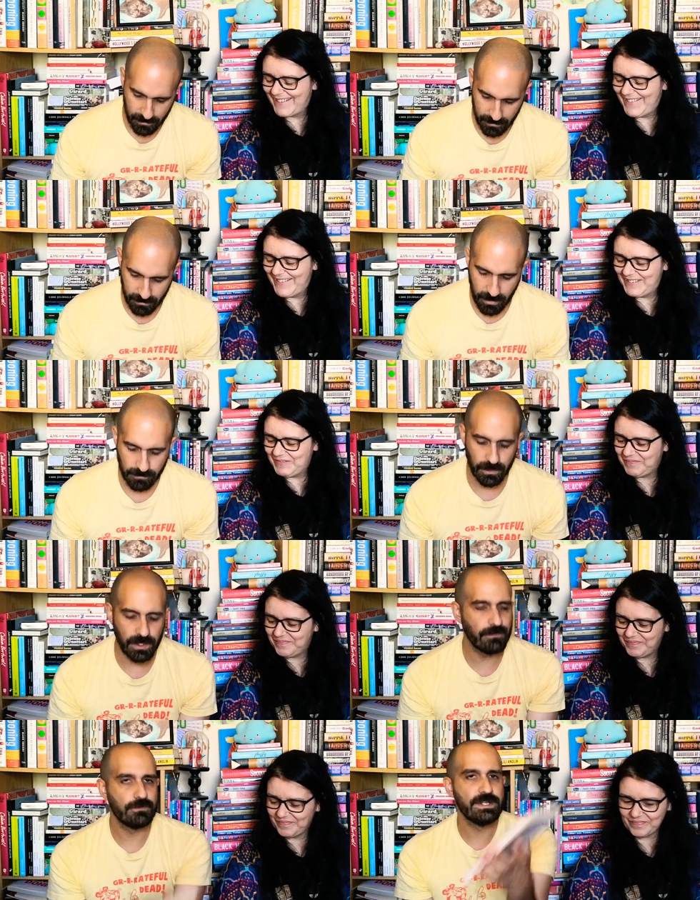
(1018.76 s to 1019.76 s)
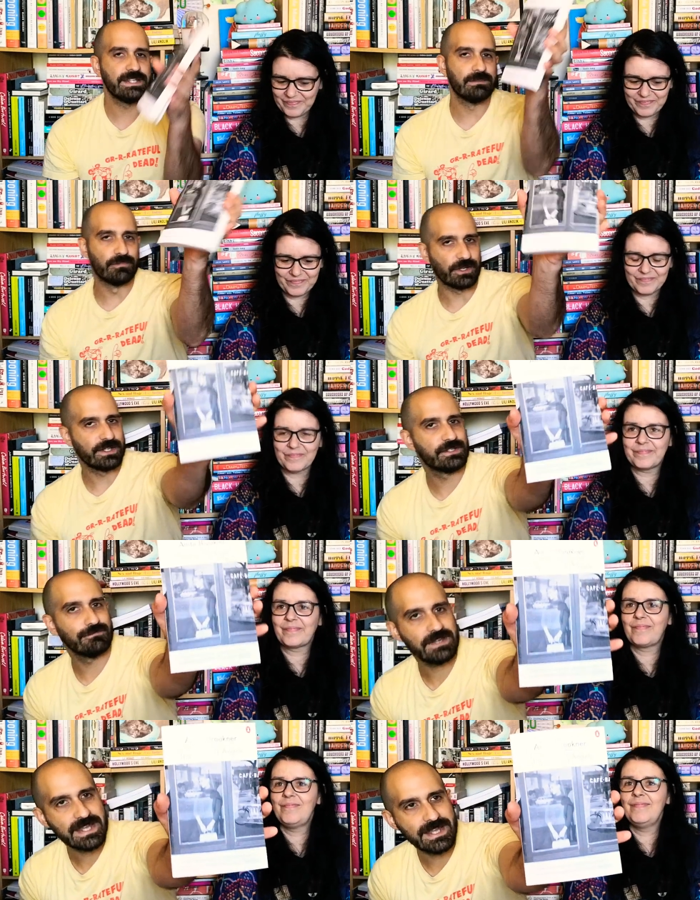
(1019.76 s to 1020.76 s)
Speaker 1: carry on. I've got another Anita
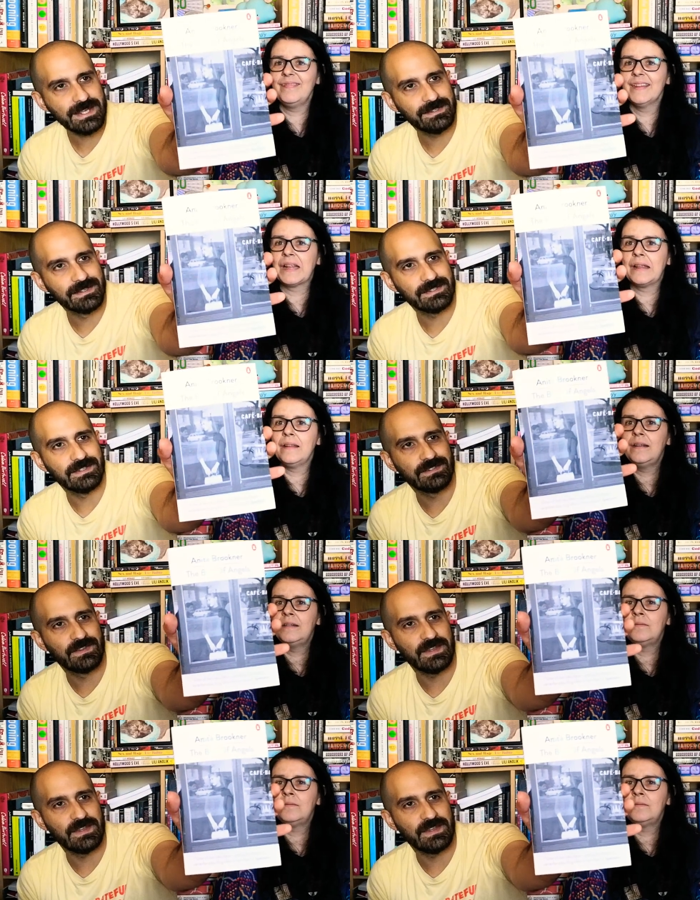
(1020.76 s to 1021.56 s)
Brookner to read. This is